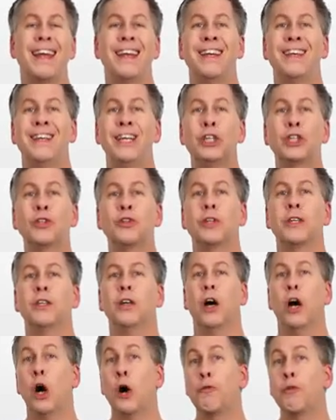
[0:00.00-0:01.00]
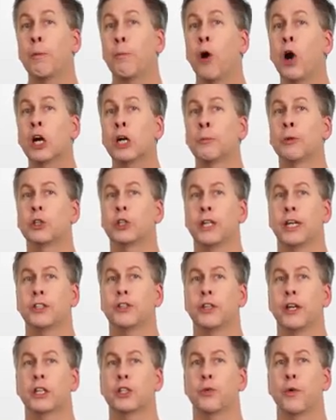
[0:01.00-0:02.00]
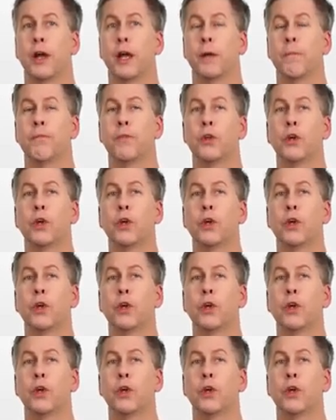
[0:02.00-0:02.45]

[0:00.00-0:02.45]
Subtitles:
an initially unremarkable chest X-ray